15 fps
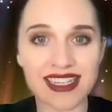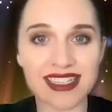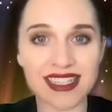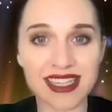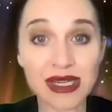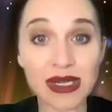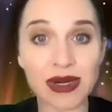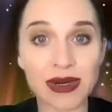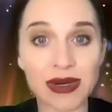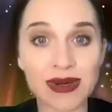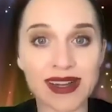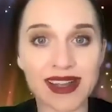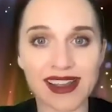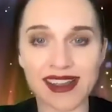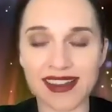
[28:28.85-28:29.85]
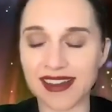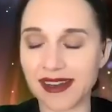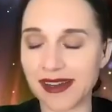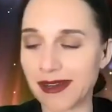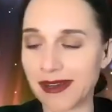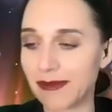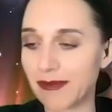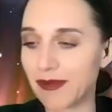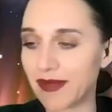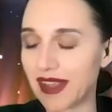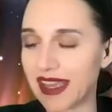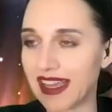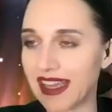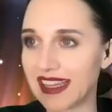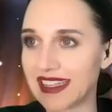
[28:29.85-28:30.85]
do, um,
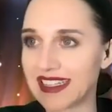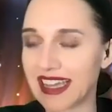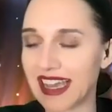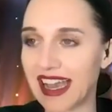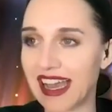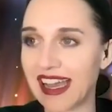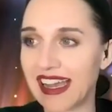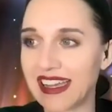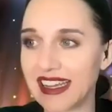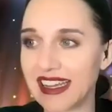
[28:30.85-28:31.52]
and uh,